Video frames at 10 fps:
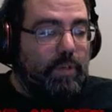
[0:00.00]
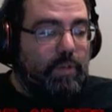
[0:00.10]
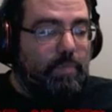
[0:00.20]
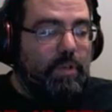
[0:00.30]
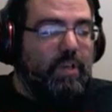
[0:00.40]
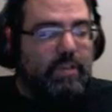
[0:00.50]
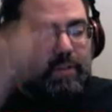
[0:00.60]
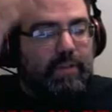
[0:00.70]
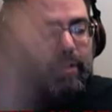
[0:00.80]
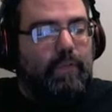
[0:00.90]
is because
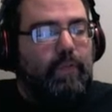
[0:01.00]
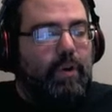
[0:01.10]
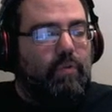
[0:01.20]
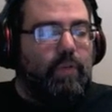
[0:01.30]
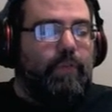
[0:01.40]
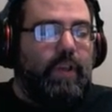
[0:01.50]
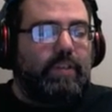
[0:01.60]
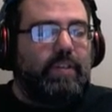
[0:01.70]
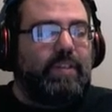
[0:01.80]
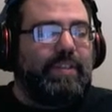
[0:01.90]
it's silvered. It
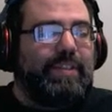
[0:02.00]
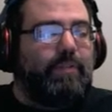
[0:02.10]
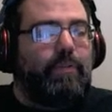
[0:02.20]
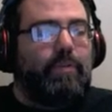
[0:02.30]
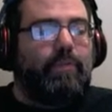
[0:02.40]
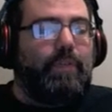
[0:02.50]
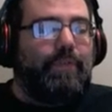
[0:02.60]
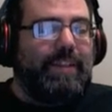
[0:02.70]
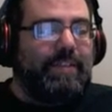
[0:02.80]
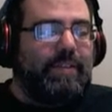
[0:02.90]
reflexes,
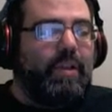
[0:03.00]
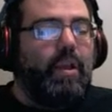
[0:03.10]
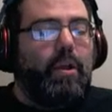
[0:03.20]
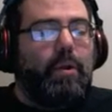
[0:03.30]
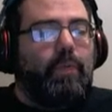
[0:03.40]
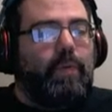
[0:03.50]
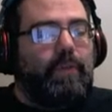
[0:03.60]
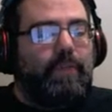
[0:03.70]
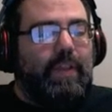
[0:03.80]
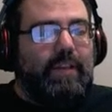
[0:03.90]
reflexes,
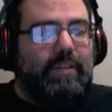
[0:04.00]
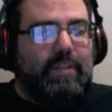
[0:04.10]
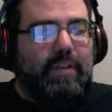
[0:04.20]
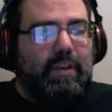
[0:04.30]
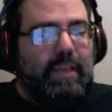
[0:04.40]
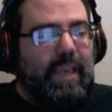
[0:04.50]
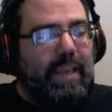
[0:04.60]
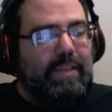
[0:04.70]
reflects gaze